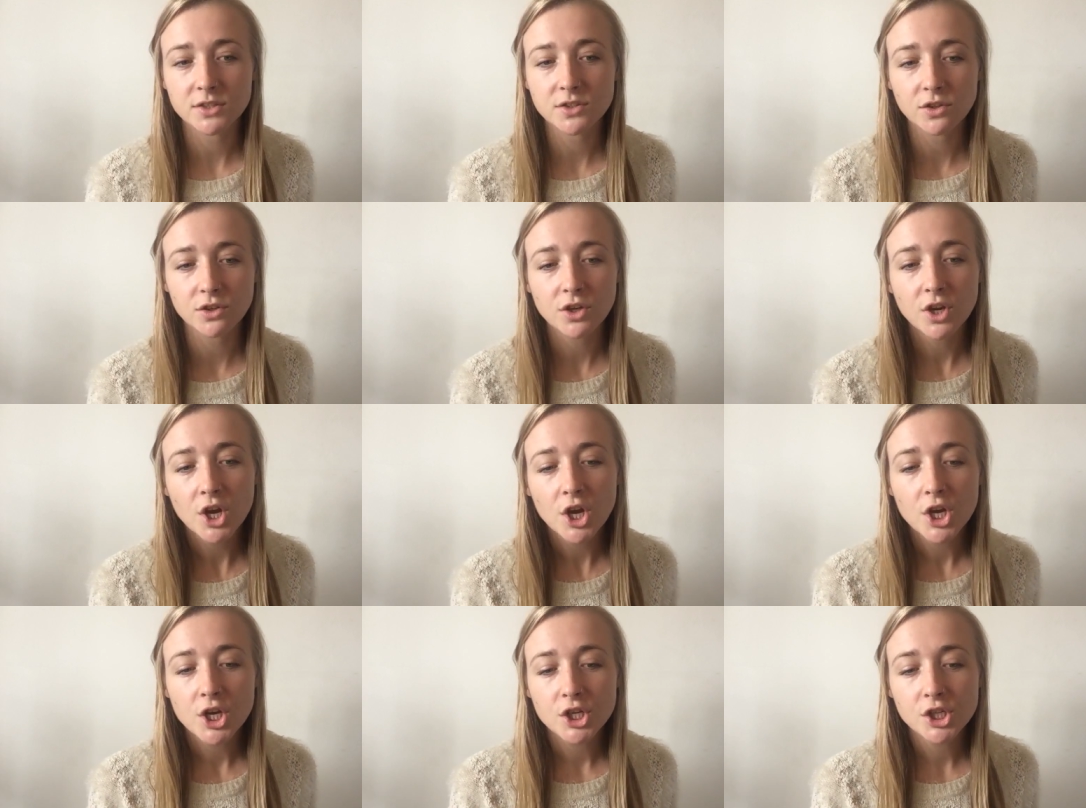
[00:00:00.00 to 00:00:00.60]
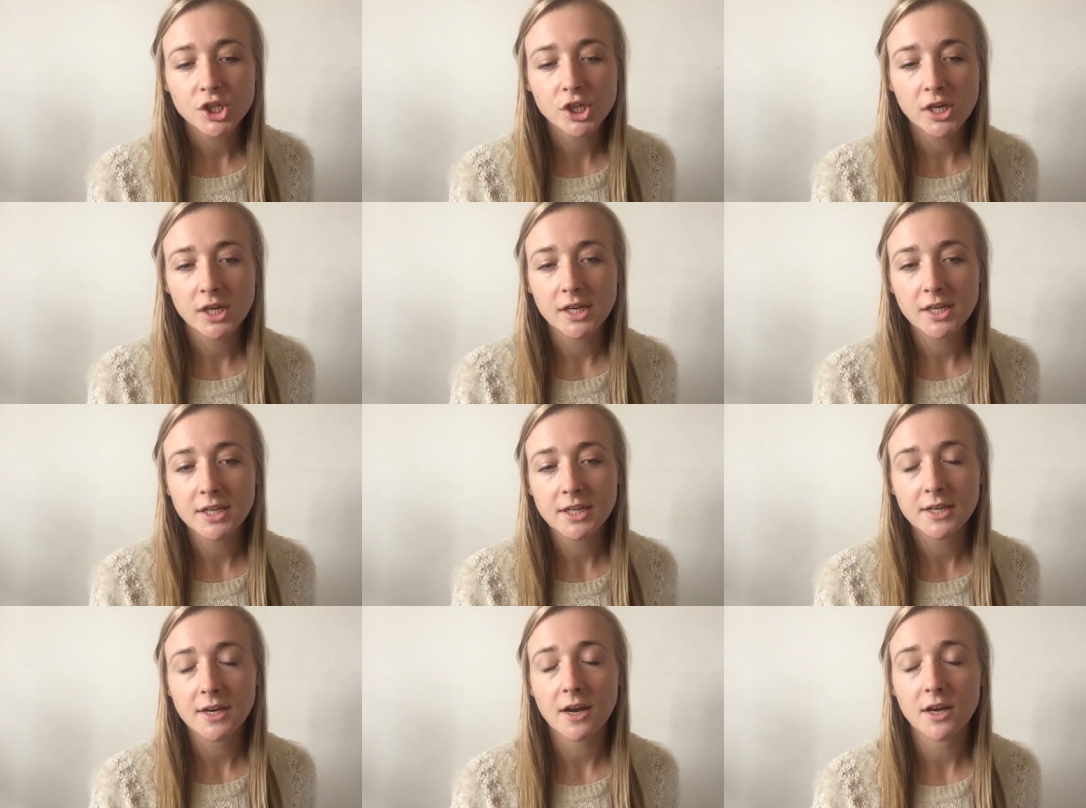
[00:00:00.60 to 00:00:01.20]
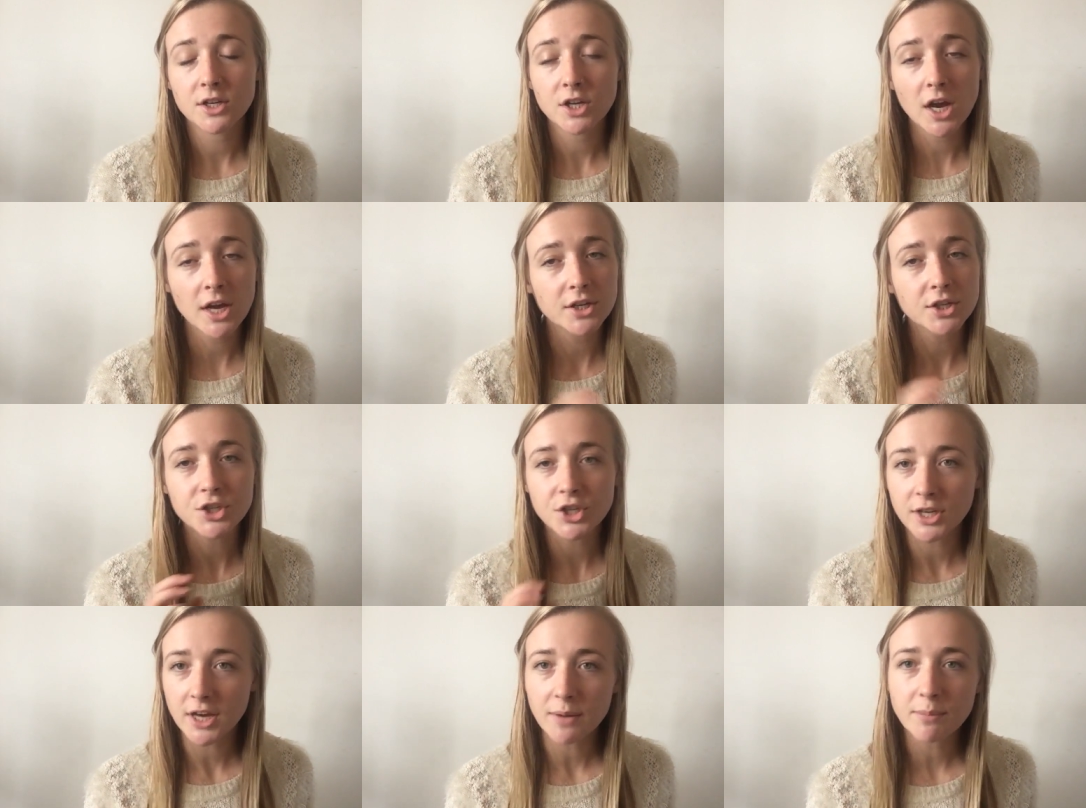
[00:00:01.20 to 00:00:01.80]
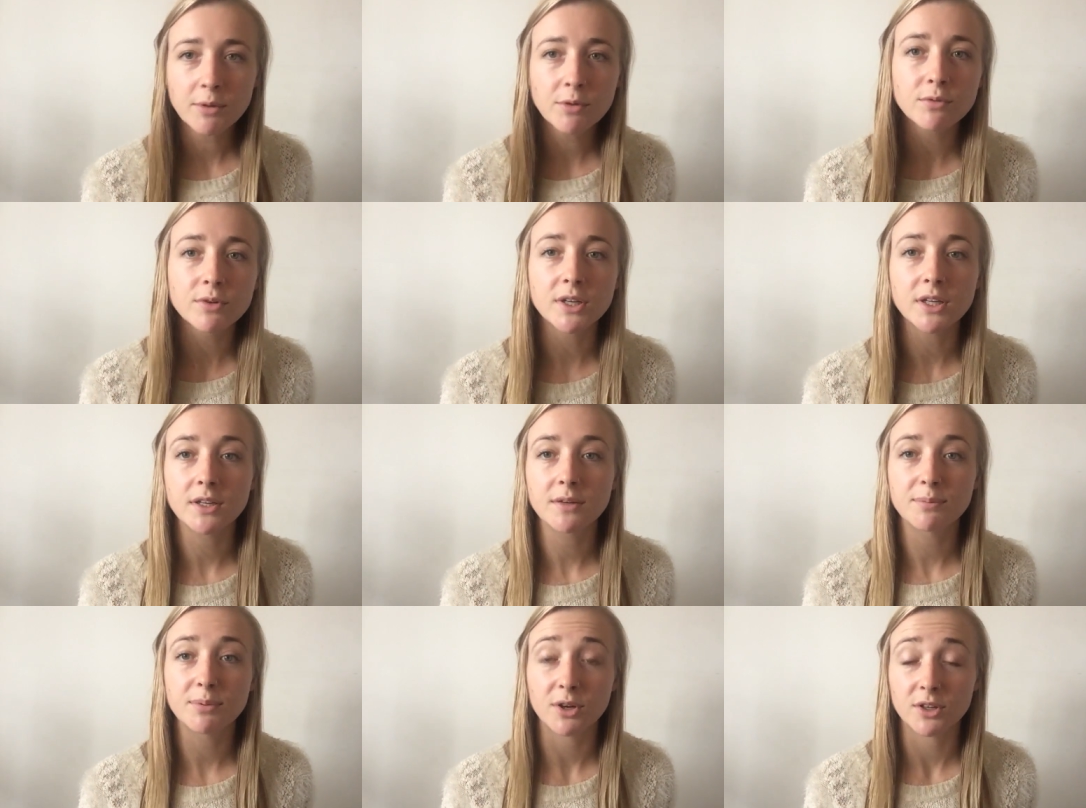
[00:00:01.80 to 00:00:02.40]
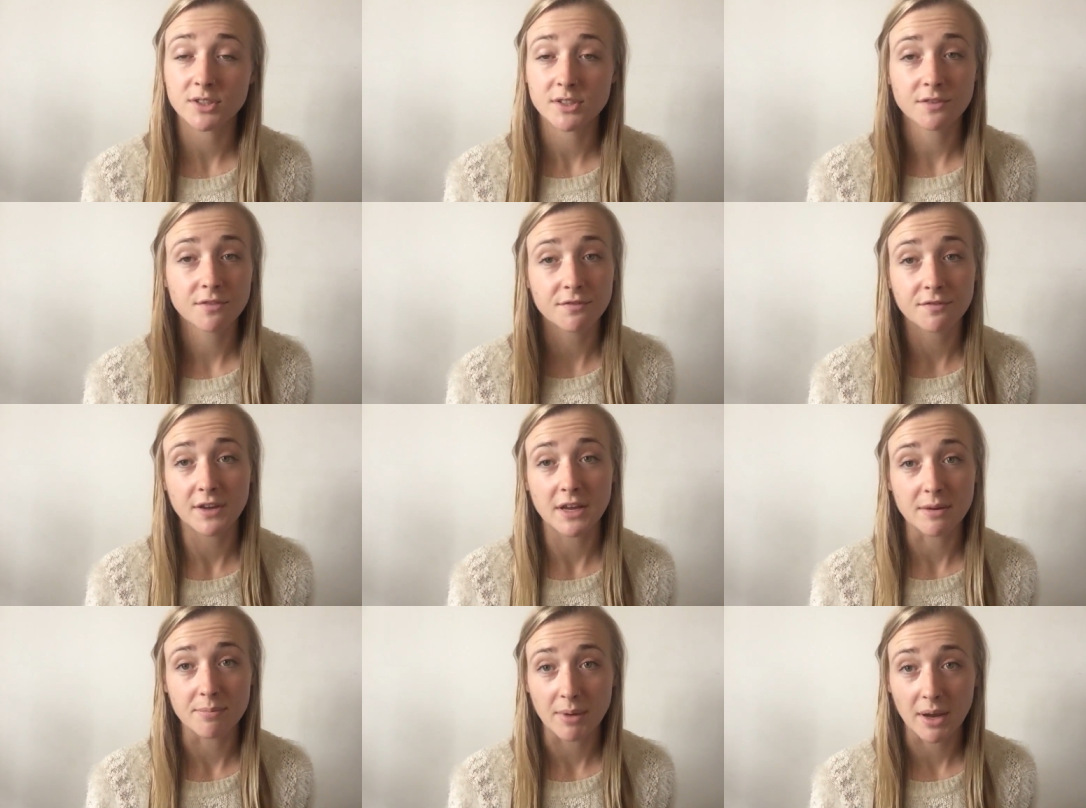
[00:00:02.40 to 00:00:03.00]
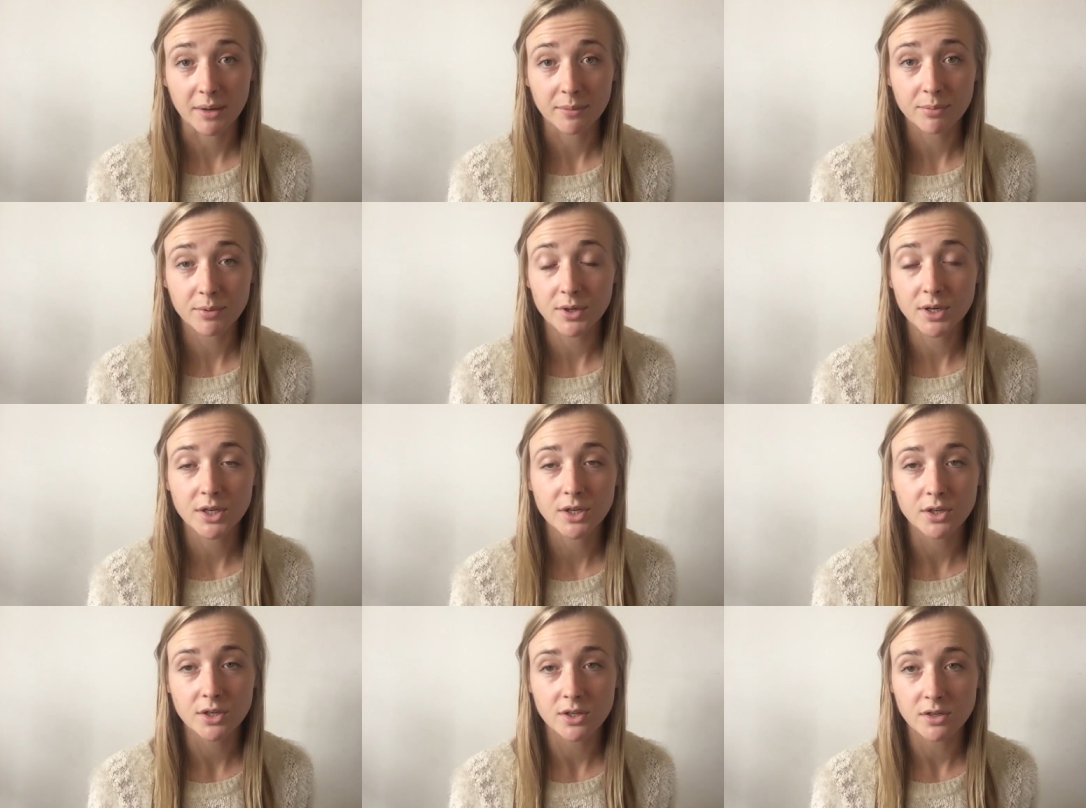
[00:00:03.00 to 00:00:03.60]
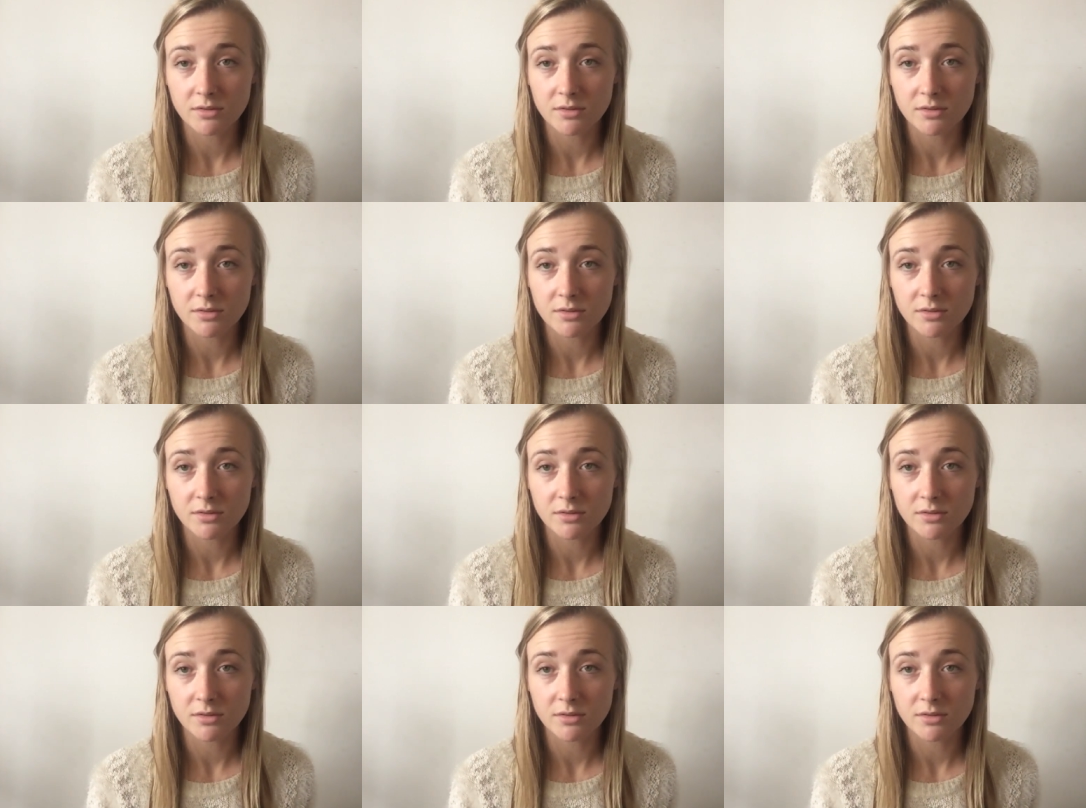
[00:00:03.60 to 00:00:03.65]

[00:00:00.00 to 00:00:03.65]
So she gave me really positive feedback pretty